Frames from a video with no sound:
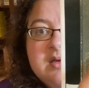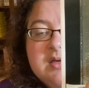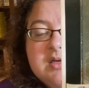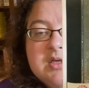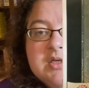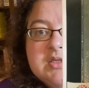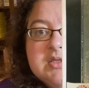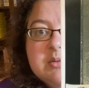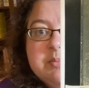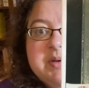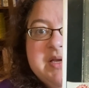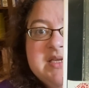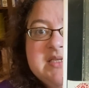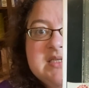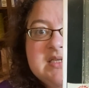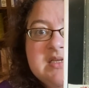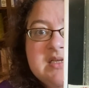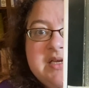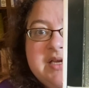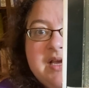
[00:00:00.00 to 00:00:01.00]
So
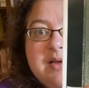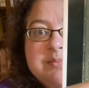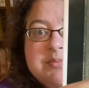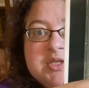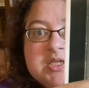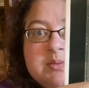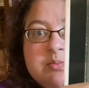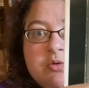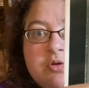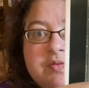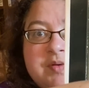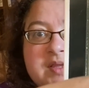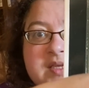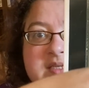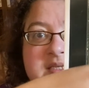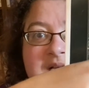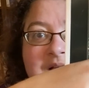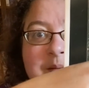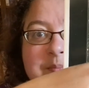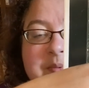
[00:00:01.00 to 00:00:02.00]
basically I'm just moving this
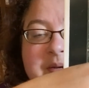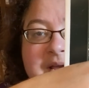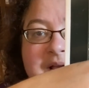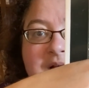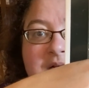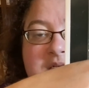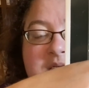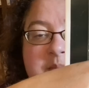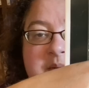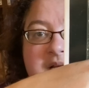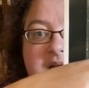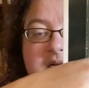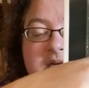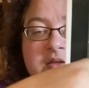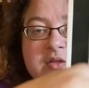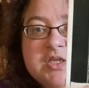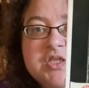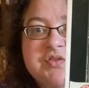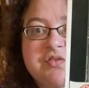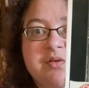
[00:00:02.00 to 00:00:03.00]
up now to be under
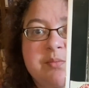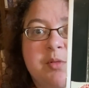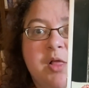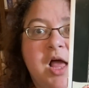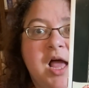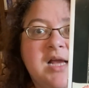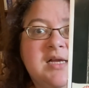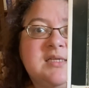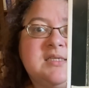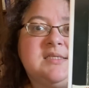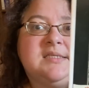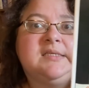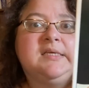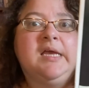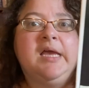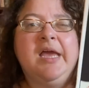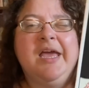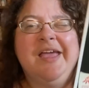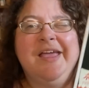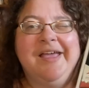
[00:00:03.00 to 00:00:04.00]
those 3 blocks.
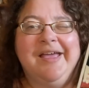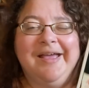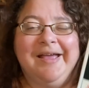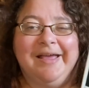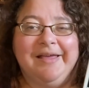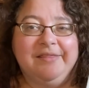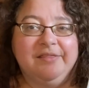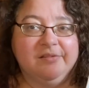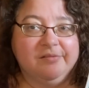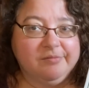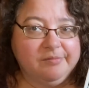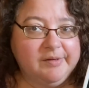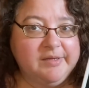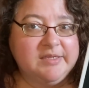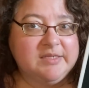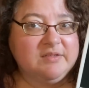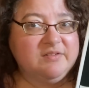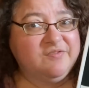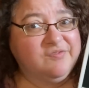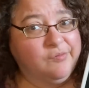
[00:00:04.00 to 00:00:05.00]
And the
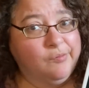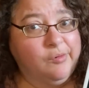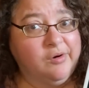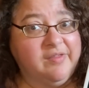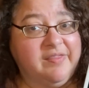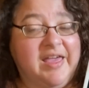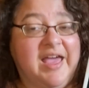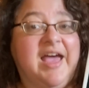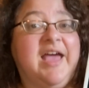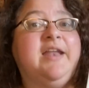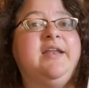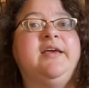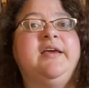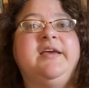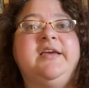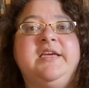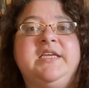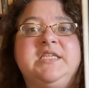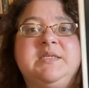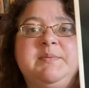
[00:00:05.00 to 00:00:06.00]
reason for that
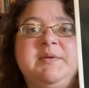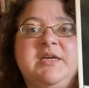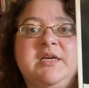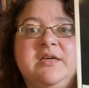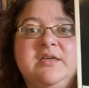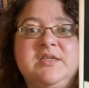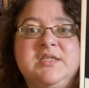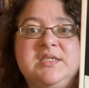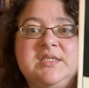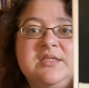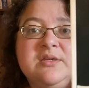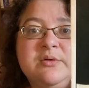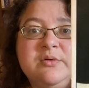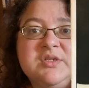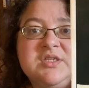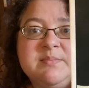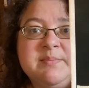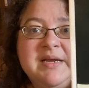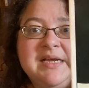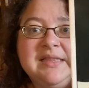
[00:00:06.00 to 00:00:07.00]
is because those
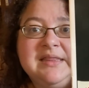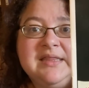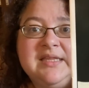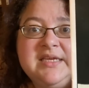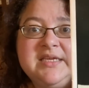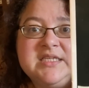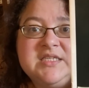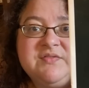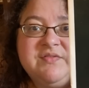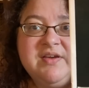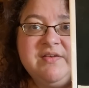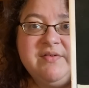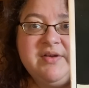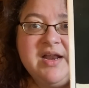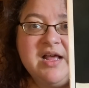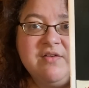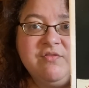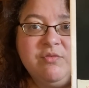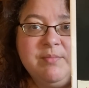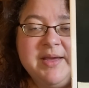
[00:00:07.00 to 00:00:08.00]
are my least favorite
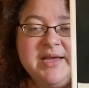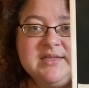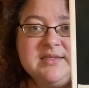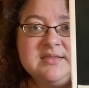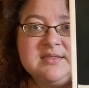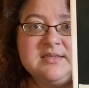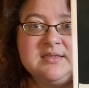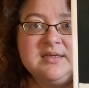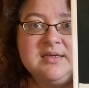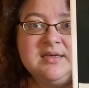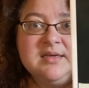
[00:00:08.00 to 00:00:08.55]
alphabets.